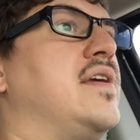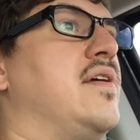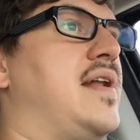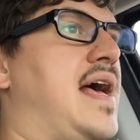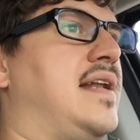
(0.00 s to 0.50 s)

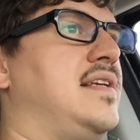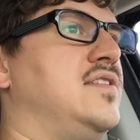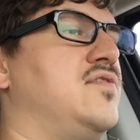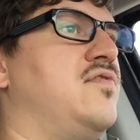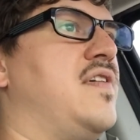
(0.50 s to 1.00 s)
good at.
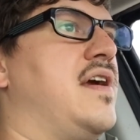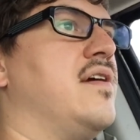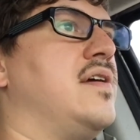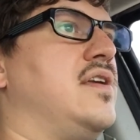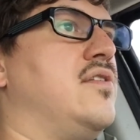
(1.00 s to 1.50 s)
He's
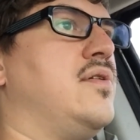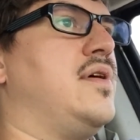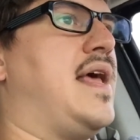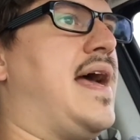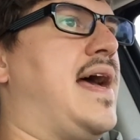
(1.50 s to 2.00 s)
very
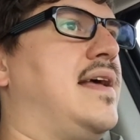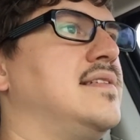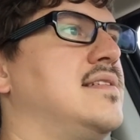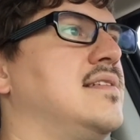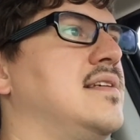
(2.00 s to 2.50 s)
good at